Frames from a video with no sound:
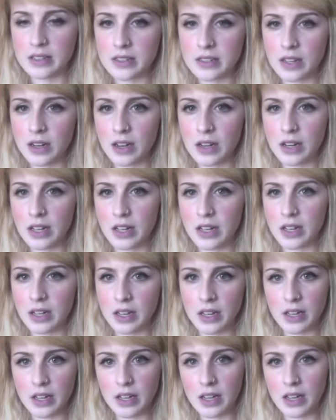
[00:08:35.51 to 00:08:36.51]

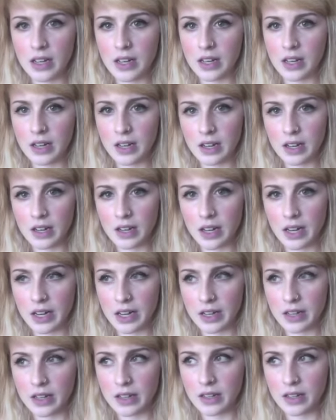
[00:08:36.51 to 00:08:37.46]
starting in like